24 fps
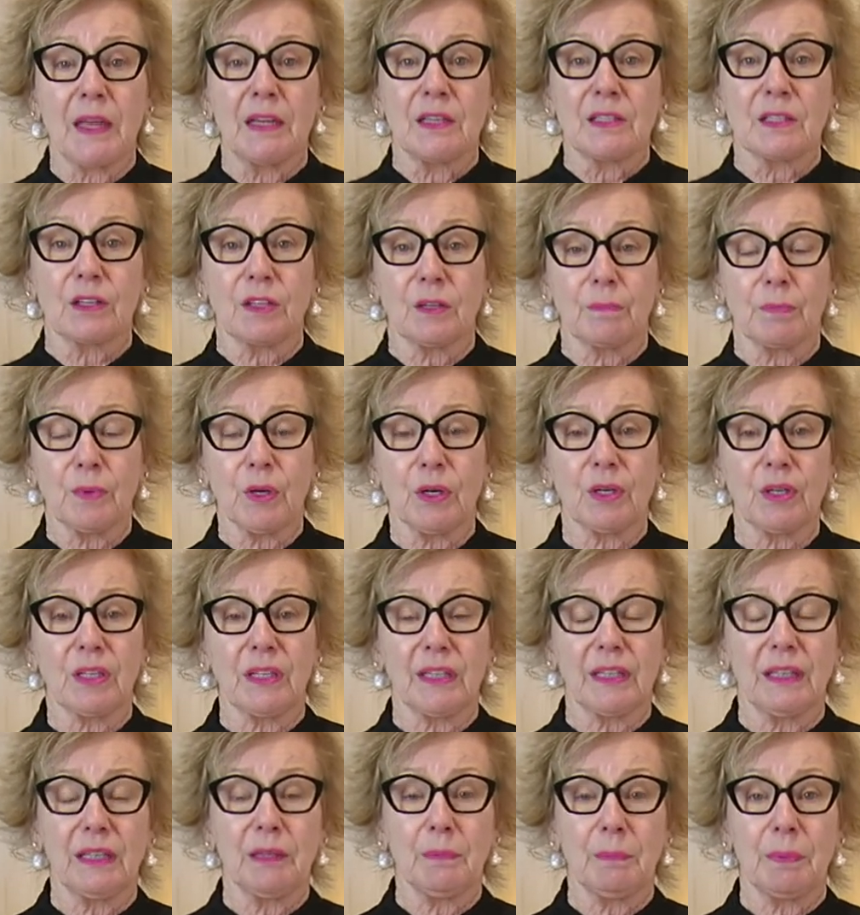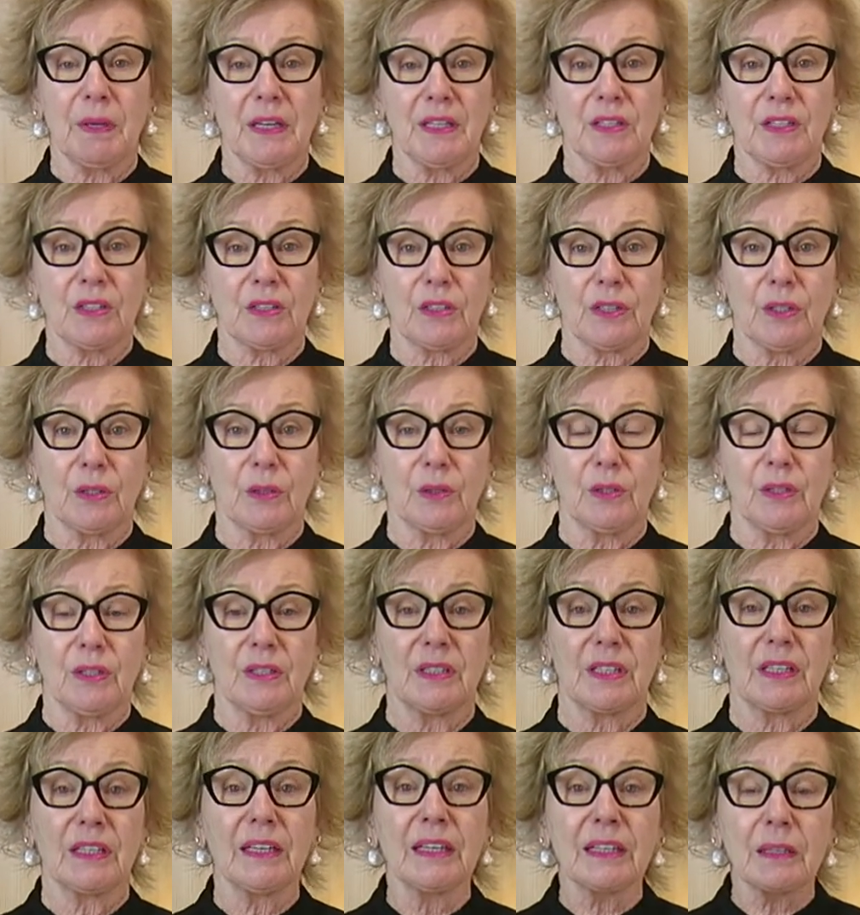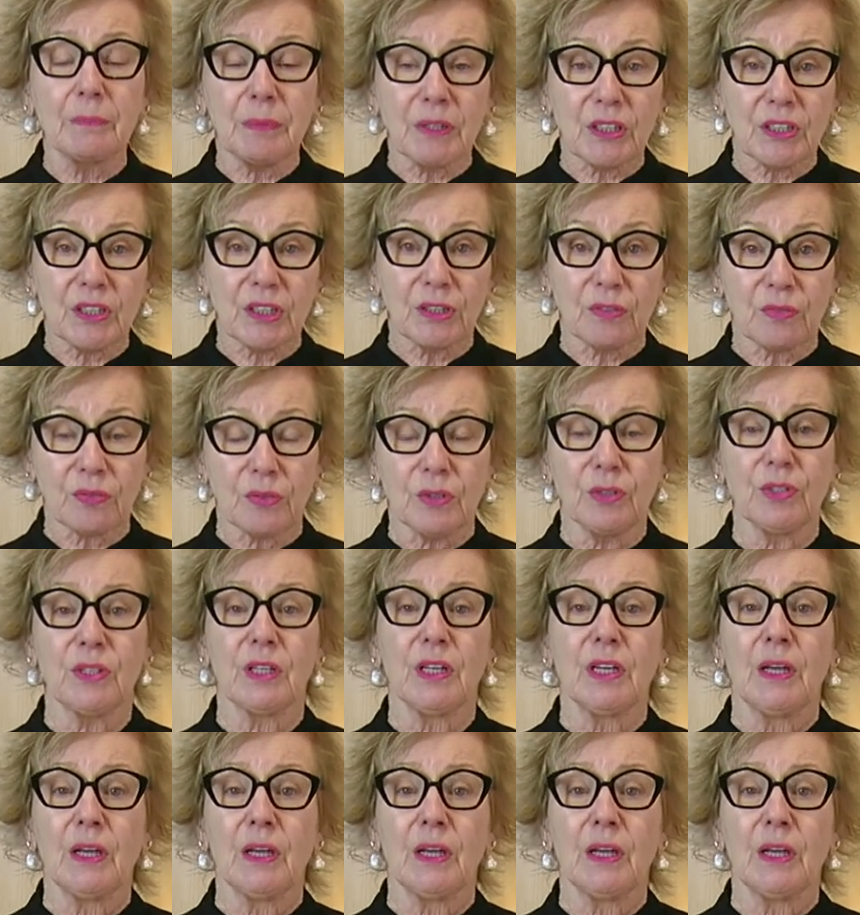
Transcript: So the broccoli pesto is a little bit different.